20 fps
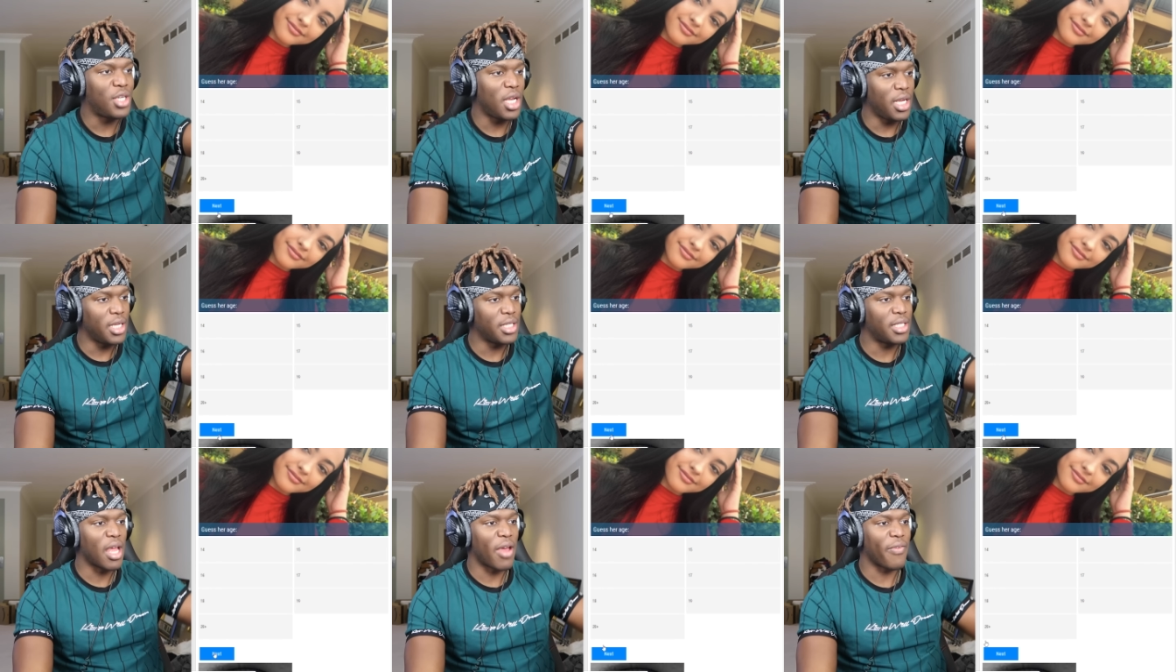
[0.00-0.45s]

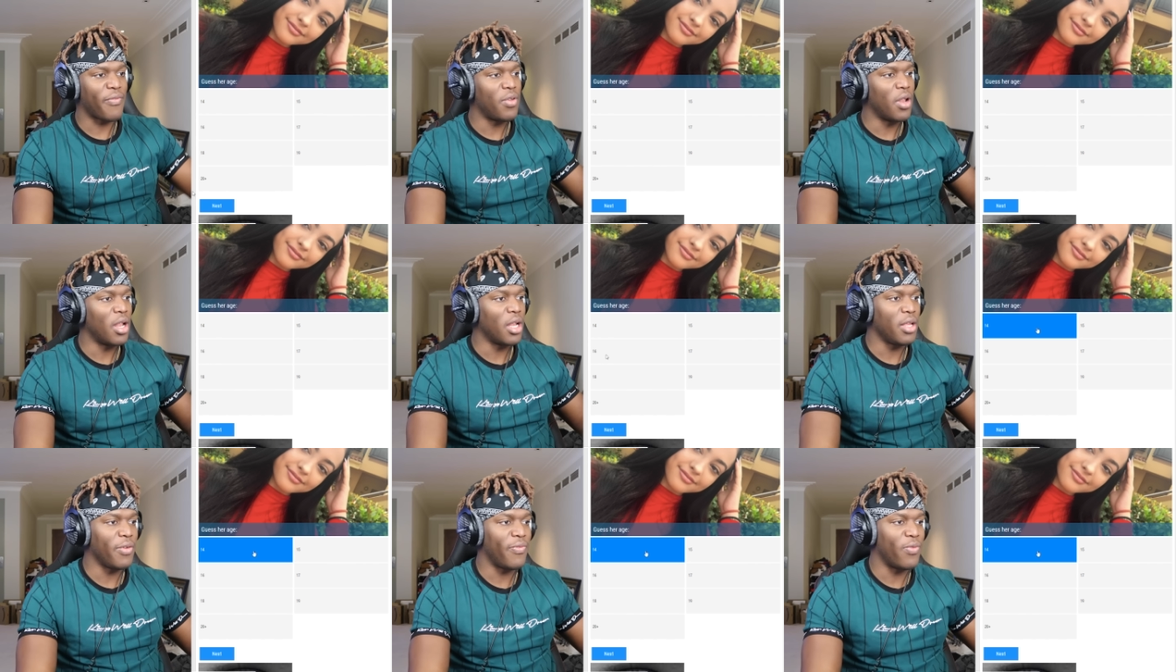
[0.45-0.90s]
She's
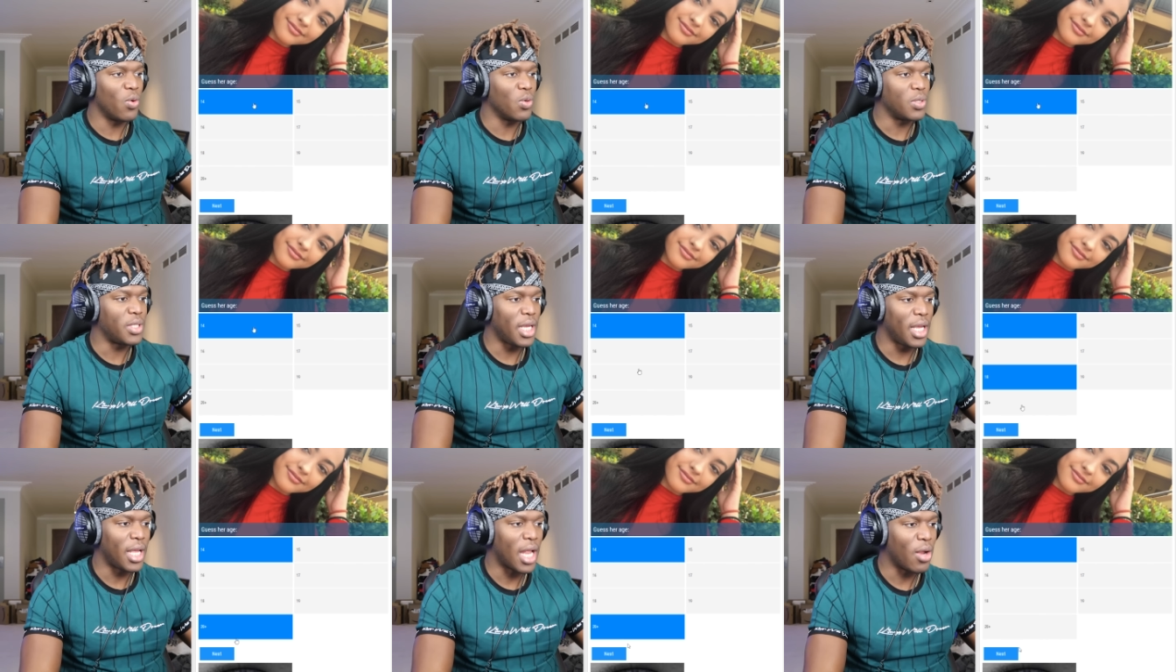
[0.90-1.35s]
definitely
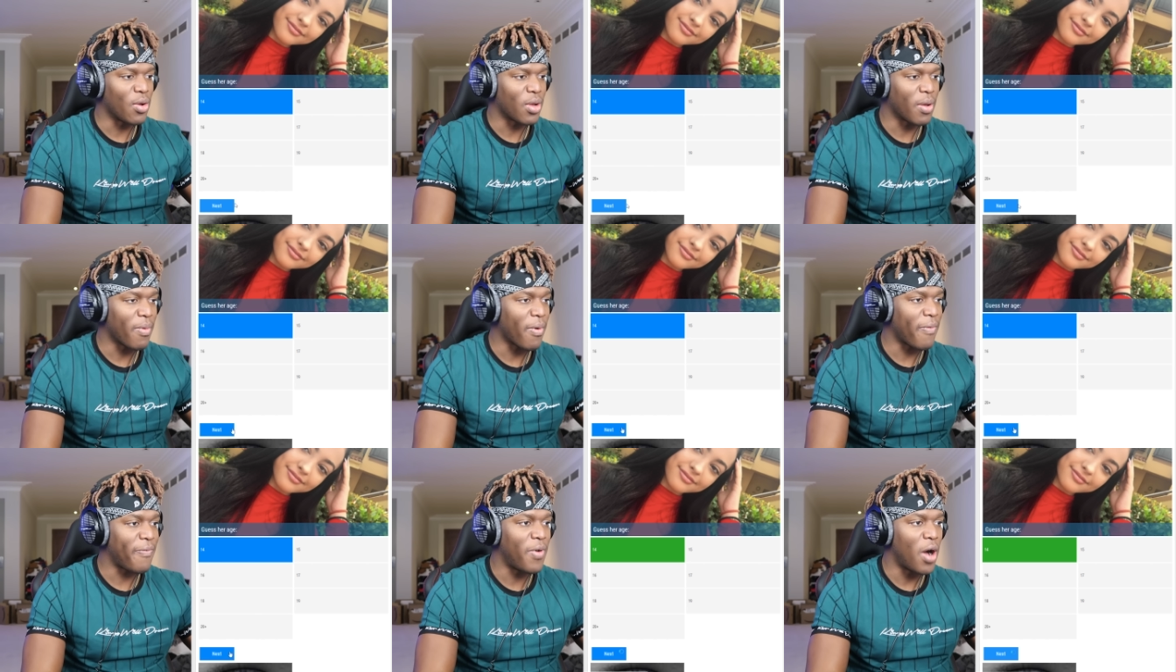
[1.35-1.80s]
14, I don't
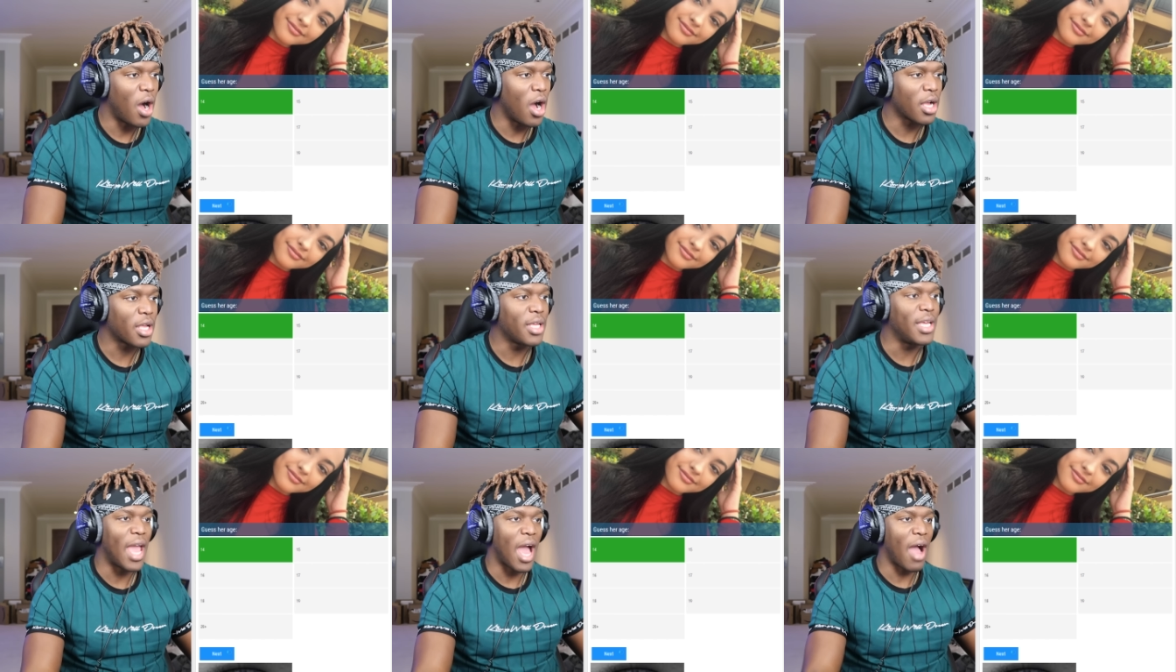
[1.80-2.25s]
give a
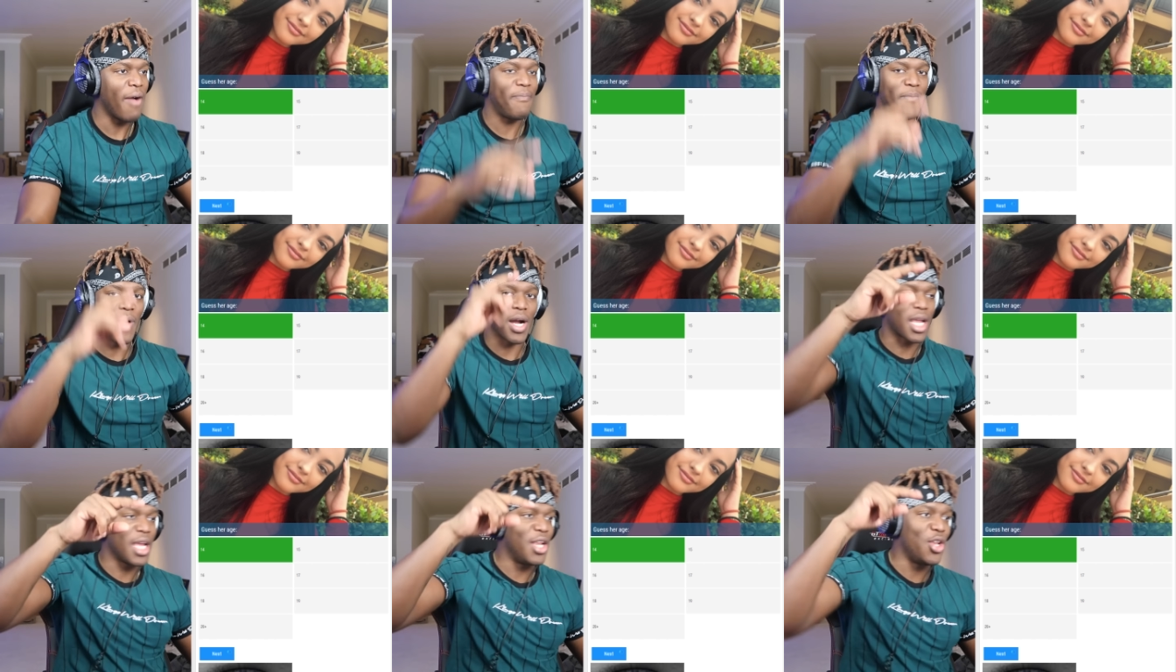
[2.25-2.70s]
fuck. Yeah, I
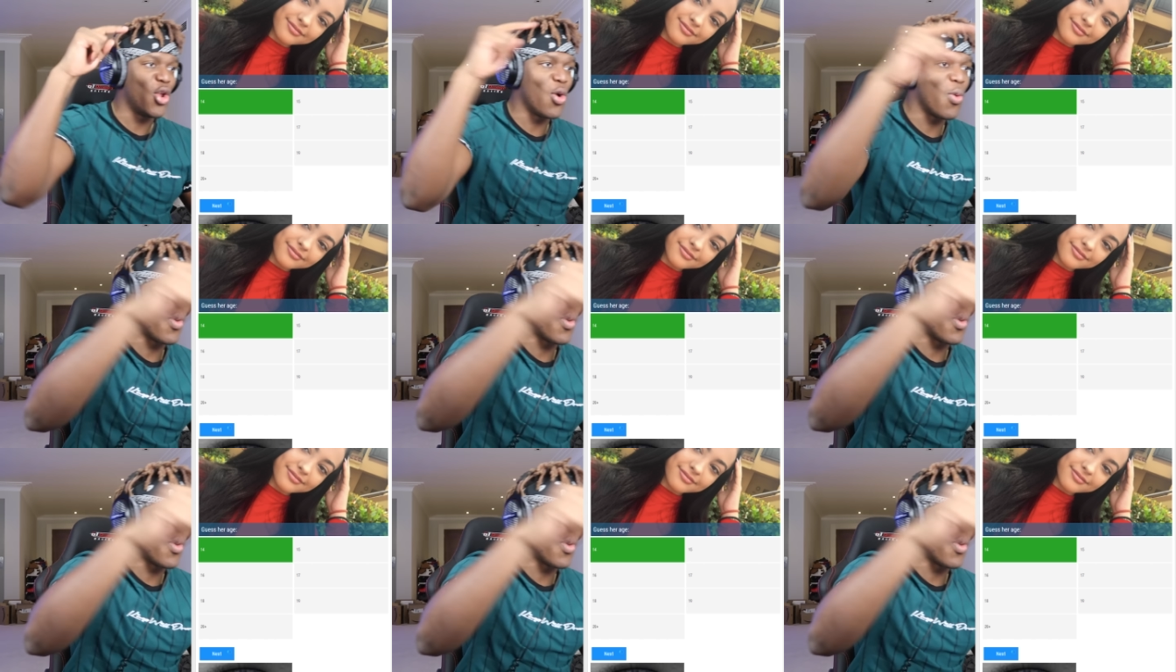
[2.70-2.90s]
fucking